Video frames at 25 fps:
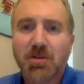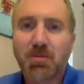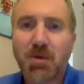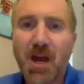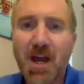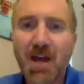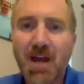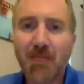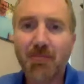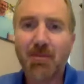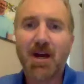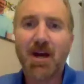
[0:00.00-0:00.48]

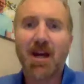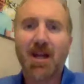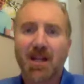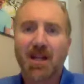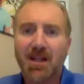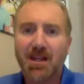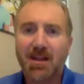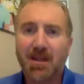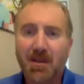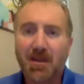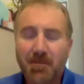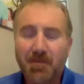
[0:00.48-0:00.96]
bad back
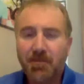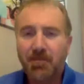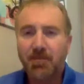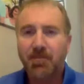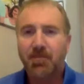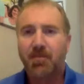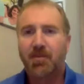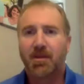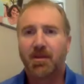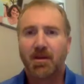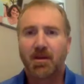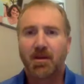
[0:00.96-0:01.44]
in,
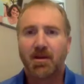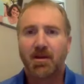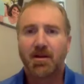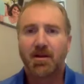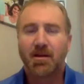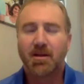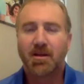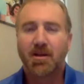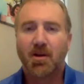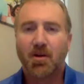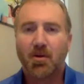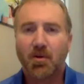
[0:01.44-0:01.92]

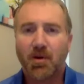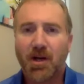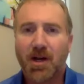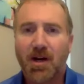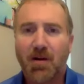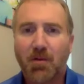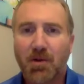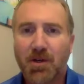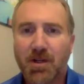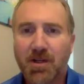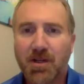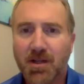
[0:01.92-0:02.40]
when I
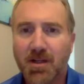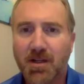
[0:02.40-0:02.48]
went to